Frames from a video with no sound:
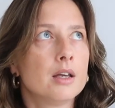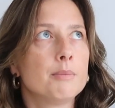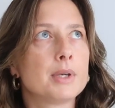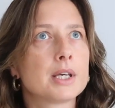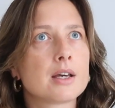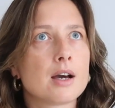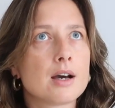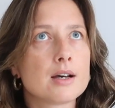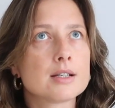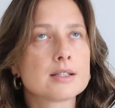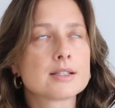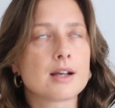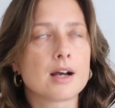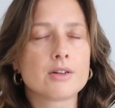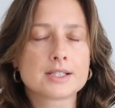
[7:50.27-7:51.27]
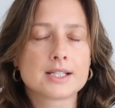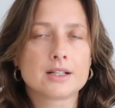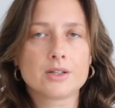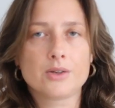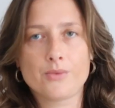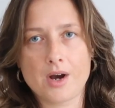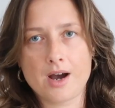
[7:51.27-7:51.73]
because I'll
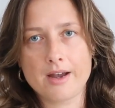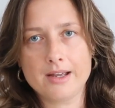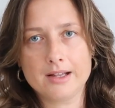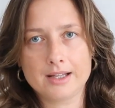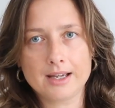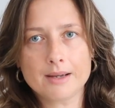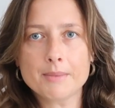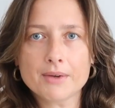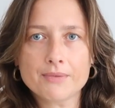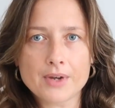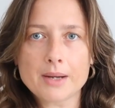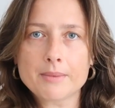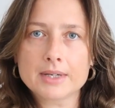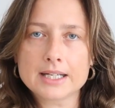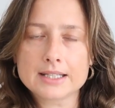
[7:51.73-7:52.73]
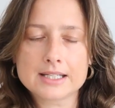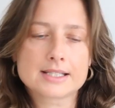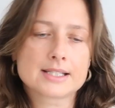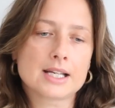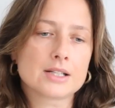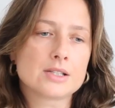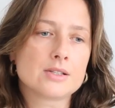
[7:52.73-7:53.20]
tell you why. Like, my family, they
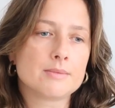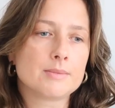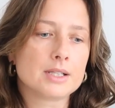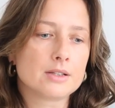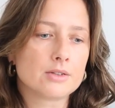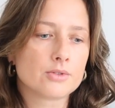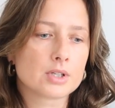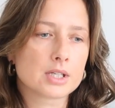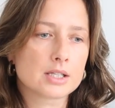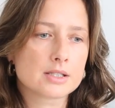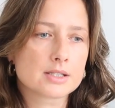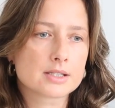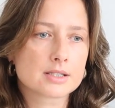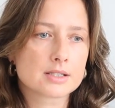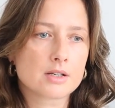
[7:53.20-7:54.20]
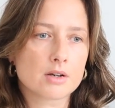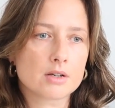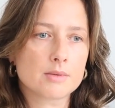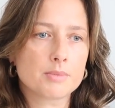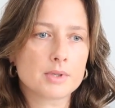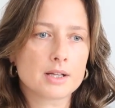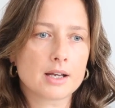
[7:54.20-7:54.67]
said to me, look, it's
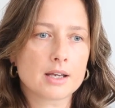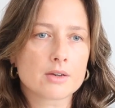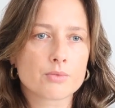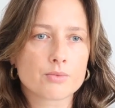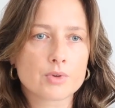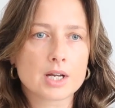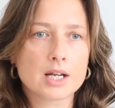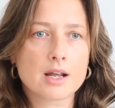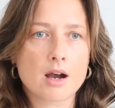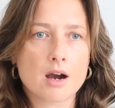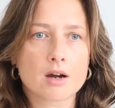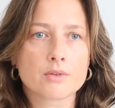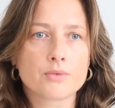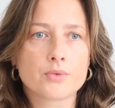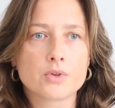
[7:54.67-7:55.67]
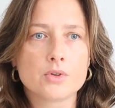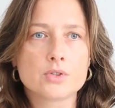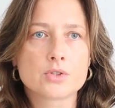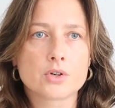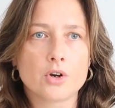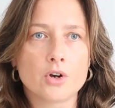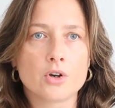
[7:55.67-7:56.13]
gonna be like really hard for you
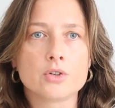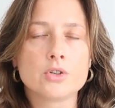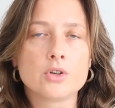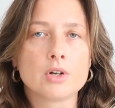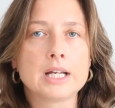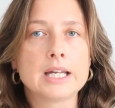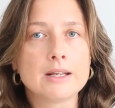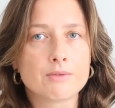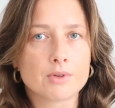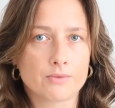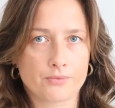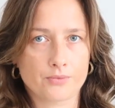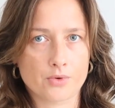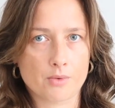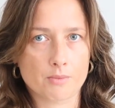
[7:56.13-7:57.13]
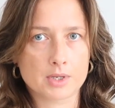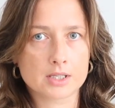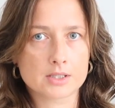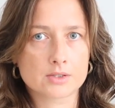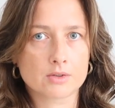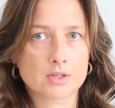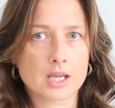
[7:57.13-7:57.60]
to earn your living from
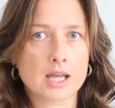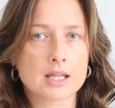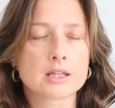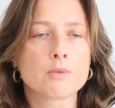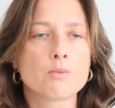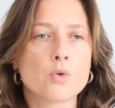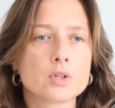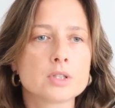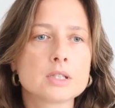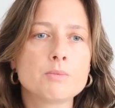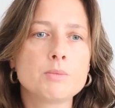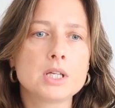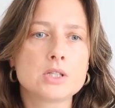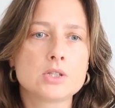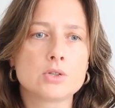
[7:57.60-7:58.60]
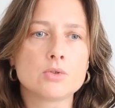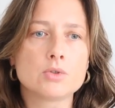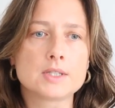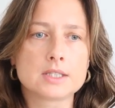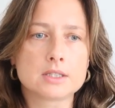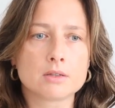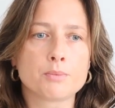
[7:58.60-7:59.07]
it. Okay, they wanted me to
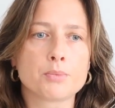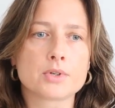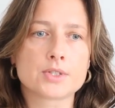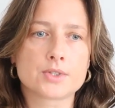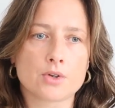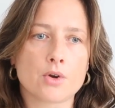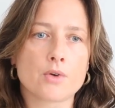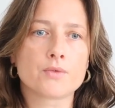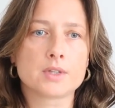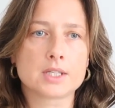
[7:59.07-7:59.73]
still preserve